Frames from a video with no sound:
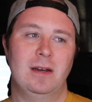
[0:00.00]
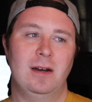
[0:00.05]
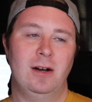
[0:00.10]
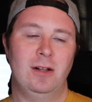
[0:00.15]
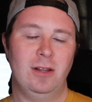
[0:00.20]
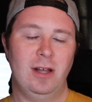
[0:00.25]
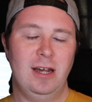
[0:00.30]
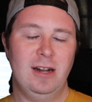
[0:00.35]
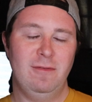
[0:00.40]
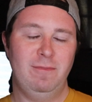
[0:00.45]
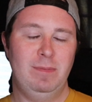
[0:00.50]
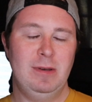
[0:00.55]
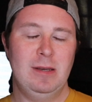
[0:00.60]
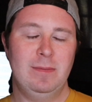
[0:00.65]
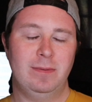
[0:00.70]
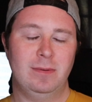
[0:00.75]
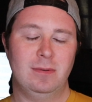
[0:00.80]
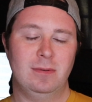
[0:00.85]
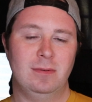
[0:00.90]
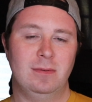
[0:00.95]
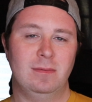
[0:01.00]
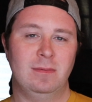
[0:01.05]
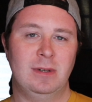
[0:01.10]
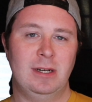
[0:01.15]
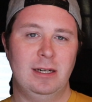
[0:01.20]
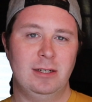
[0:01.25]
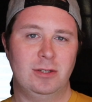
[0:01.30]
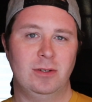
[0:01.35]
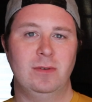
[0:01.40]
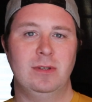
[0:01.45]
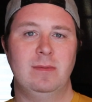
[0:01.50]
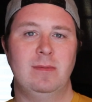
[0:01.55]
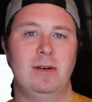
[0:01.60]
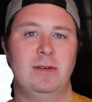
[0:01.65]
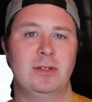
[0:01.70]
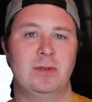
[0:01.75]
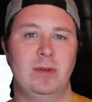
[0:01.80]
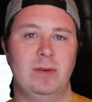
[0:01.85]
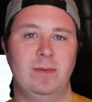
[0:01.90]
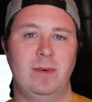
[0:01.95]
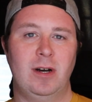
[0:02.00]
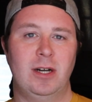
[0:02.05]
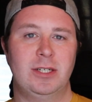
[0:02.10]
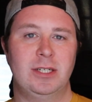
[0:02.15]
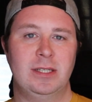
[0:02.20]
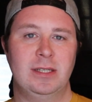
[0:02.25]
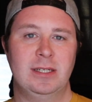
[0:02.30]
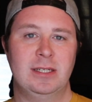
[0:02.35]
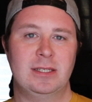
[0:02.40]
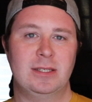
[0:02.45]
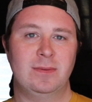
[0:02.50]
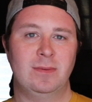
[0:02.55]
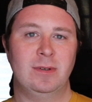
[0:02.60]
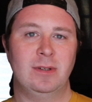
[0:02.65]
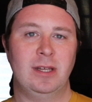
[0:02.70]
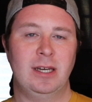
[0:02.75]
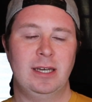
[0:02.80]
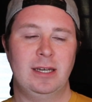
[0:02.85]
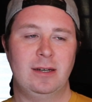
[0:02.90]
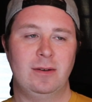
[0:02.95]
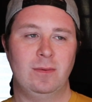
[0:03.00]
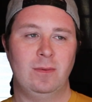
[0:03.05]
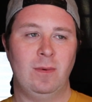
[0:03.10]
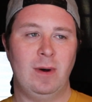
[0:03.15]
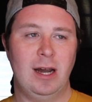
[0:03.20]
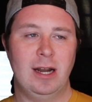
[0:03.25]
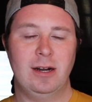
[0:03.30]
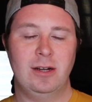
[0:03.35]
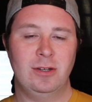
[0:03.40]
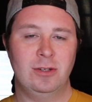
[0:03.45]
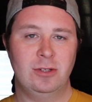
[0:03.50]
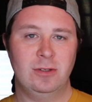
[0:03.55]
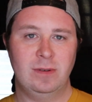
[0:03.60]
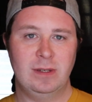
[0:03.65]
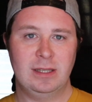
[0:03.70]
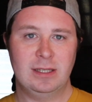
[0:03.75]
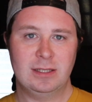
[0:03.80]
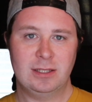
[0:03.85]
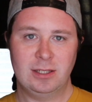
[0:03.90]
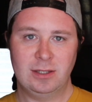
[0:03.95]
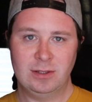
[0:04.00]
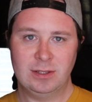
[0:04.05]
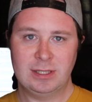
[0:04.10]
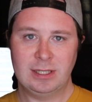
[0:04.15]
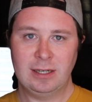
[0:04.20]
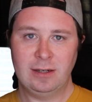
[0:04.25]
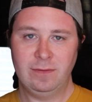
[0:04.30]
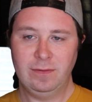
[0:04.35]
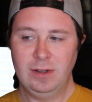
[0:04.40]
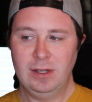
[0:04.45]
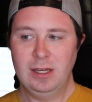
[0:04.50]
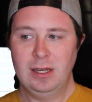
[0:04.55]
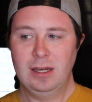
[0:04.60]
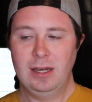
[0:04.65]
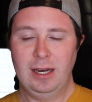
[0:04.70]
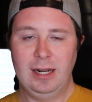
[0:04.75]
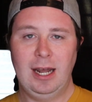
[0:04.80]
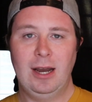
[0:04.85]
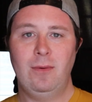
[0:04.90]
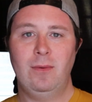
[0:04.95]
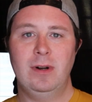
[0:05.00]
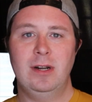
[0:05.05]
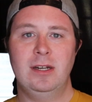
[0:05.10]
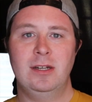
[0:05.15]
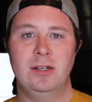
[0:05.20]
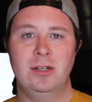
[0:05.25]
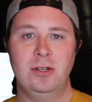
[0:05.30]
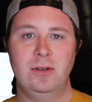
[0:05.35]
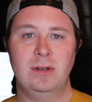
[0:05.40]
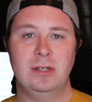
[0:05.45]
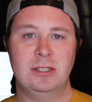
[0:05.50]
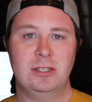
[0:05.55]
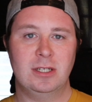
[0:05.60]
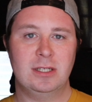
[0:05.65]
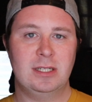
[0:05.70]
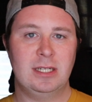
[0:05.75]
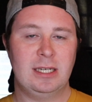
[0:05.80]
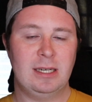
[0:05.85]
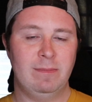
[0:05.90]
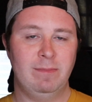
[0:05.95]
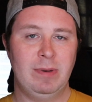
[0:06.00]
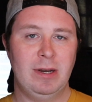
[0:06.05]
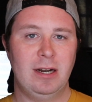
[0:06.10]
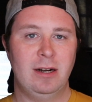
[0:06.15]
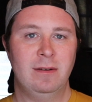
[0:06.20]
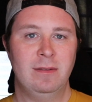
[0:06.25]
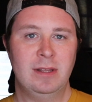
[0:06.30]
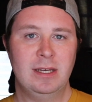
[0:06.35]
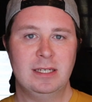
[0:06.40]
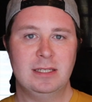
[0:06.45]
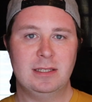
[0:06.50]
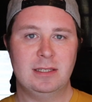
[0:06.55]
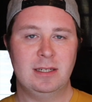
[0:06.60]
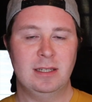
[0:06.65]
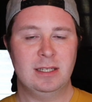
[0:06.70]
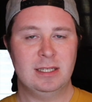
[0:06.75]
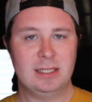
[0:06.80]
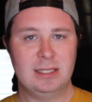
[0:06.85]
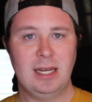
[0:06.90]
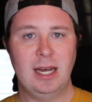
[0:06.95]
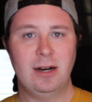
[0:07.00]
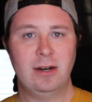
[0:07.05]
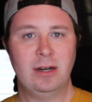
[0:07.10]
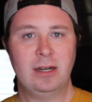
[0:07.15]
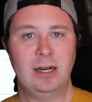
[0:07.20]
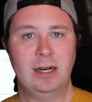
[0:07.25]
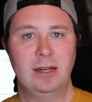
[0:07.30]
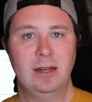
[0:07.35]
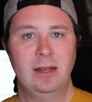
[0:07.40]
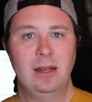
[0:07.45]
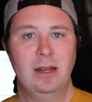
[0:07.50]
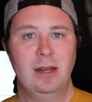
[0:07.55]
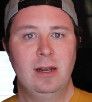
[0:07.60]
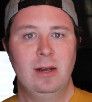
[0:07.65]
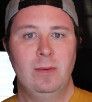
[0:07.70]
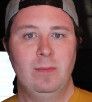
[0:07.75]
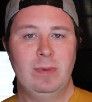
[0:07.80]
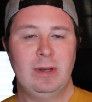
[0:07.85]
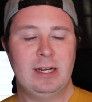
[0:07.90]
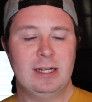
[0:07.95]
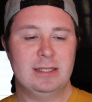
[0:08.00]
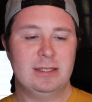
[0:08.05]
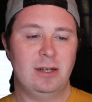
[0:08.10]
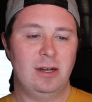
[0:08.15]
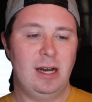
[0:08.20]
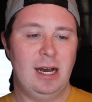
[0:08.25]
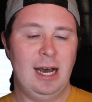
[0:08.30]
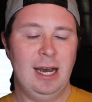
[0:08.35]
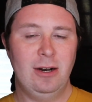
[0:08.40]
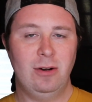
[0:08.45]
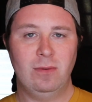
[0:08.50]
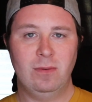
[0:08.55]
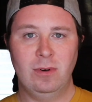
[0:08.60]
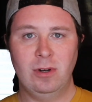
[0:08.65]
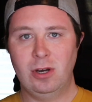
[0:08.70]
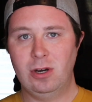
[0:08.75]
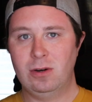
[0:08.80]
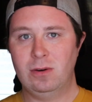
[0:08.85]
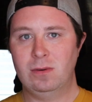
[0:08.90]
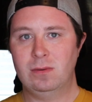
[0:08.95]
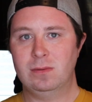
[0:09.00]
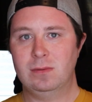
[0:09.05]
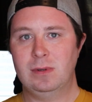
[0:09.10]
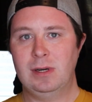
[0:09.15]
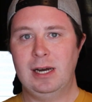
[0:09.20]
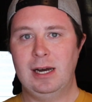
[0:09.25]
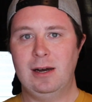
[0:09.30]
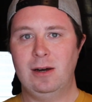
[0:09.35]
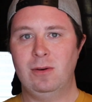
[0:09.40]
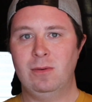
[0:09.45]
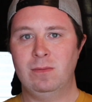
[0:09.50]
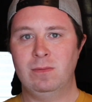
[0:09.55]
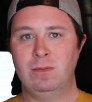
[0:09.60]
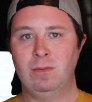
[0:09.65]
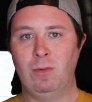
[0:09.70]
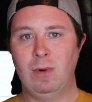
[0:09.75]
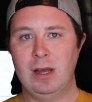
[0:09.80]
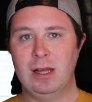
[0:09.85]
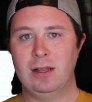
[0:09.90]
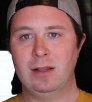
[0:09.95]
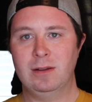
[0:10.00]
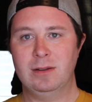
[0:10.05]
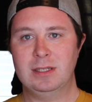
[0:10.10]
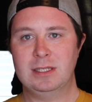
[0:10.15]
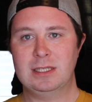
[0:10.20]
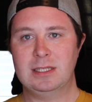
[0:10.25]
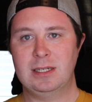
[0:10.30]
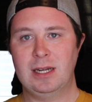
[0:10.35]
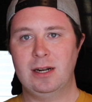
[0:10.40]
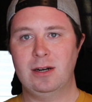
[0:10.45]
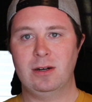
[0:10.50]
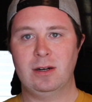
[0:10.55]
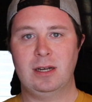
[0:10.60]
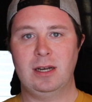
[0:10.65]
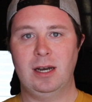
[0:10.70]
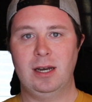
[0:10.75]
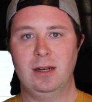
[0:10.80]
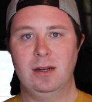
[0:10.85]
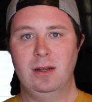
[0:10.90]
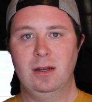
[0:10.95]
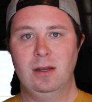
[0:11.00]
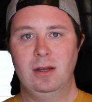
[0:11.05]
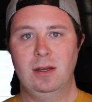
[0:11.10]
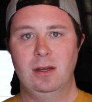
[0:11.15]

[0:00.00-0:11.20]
A lot of people, when I told them I was rewatching this, were like, why are you doing this to yourself? And I wanted to do it just to compare this to the Snyder Cut, because I don't know how well the Snyder Cut